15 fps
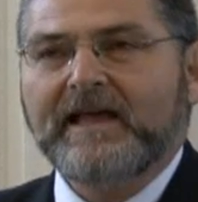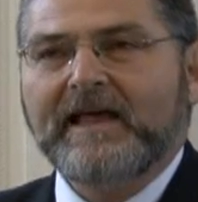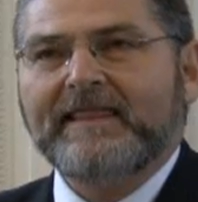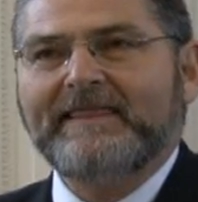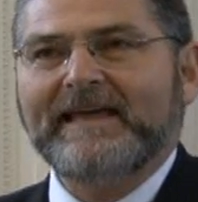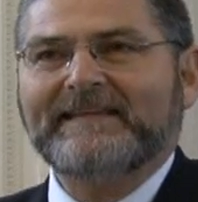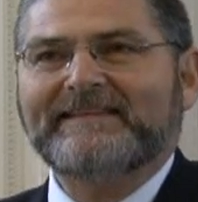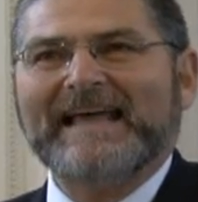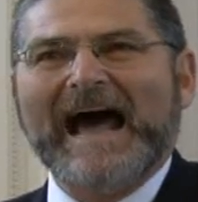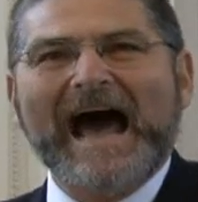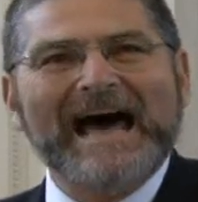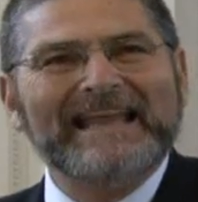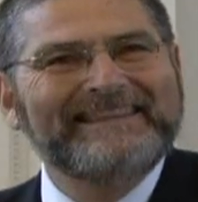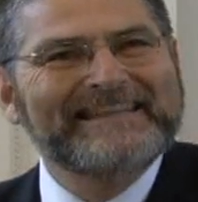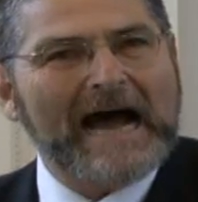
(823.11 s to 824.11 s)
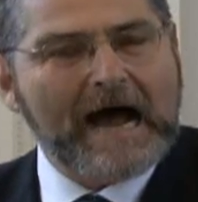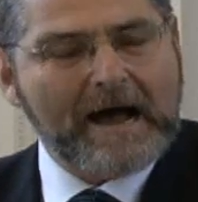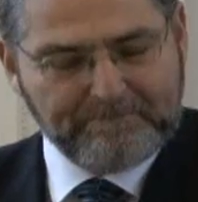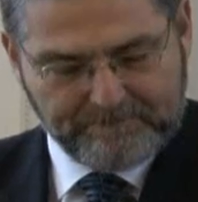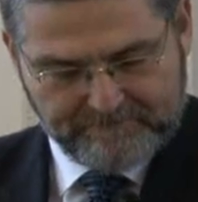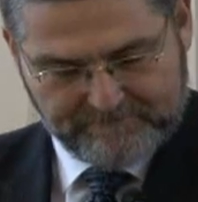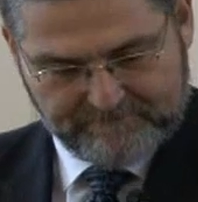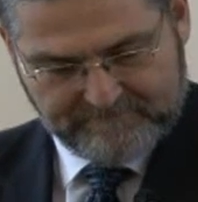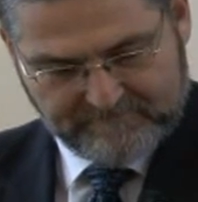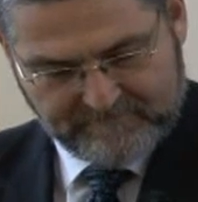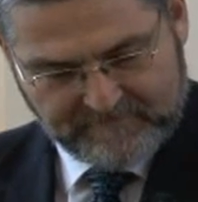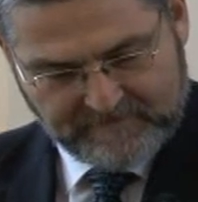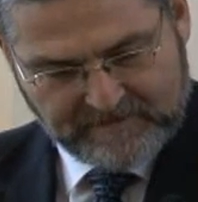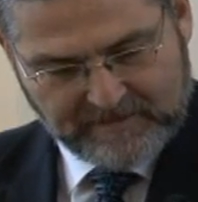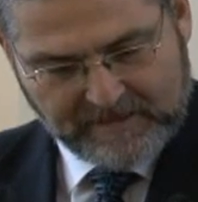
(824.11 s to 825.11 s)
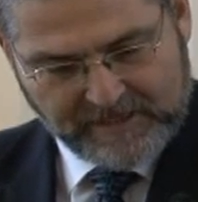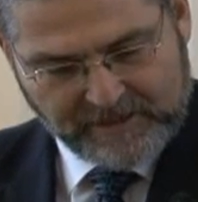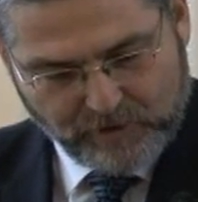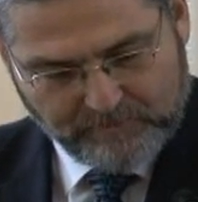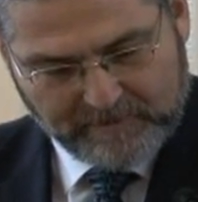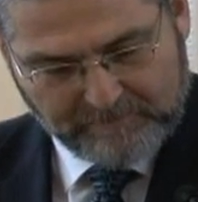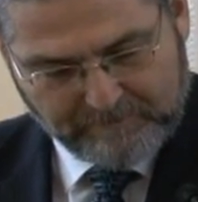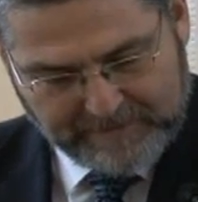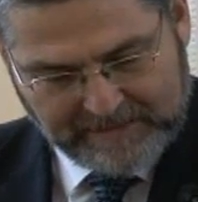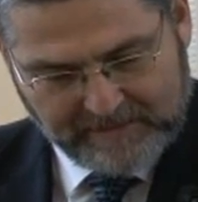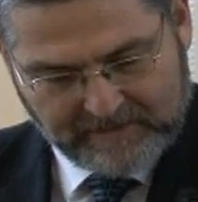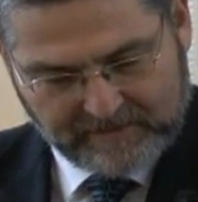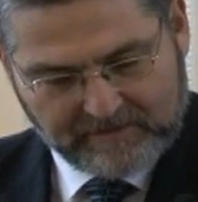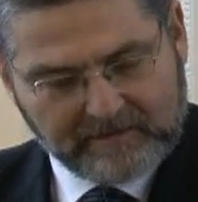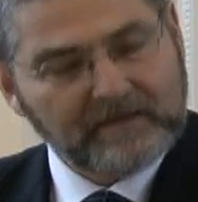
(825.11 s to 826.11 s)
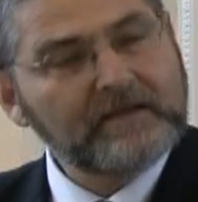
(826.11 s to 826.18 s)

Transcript: that Adam, a human being,